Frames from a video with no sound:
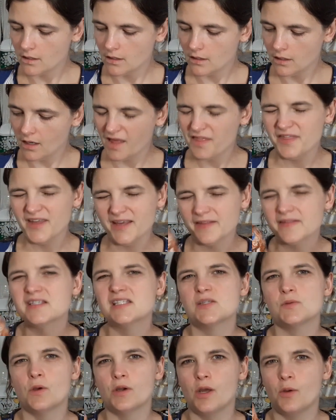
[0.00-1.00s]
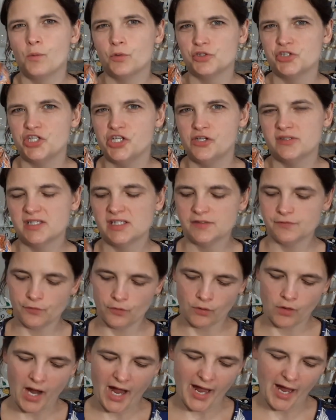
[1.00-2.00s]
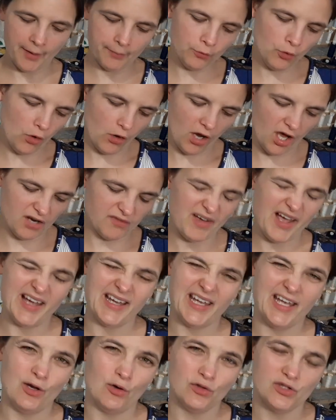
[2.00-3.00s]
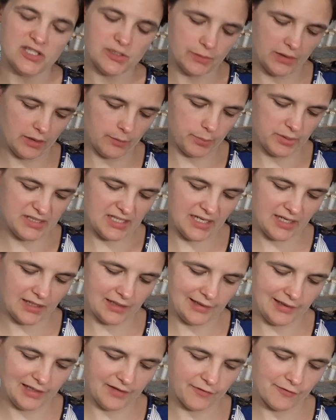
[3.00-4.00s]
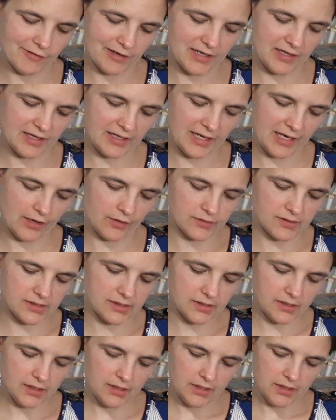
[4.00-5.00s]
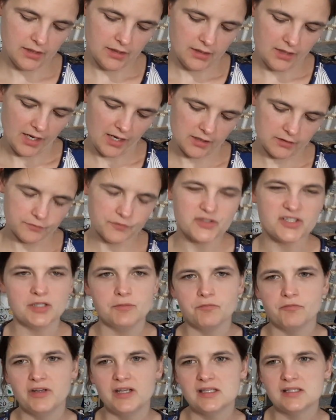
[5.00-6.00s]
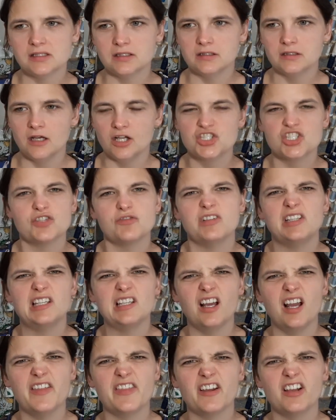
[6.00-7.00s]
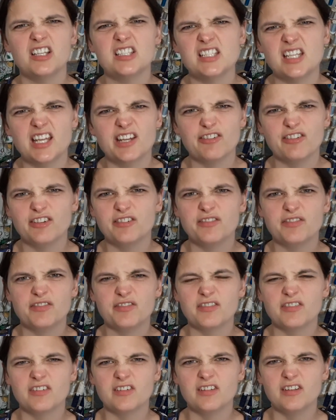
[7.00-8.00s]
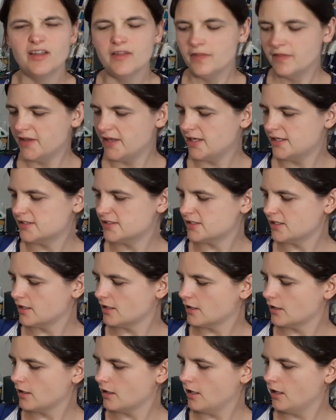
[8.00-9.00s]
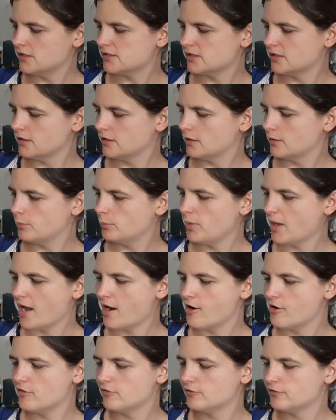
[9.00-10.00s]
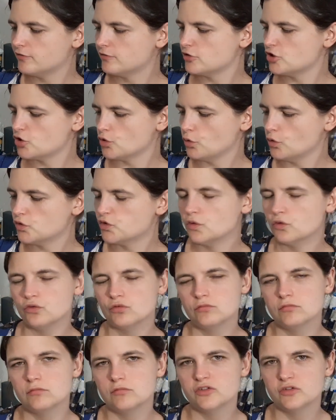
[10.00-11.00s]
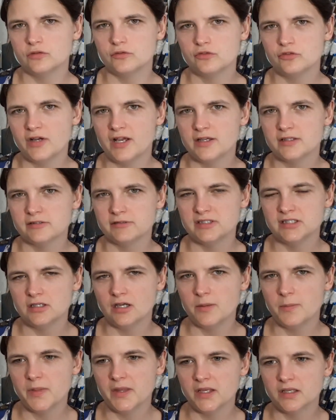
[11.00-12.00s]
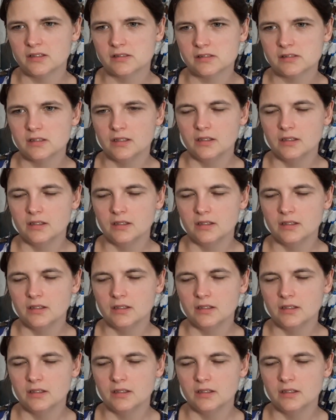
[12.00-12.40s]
I think this is what I want to use this for. I'm not kind of hanging on to it particularly for anything else. And for some reason, I just really like the idea of these as a pair of shorts or sort of trousery type things,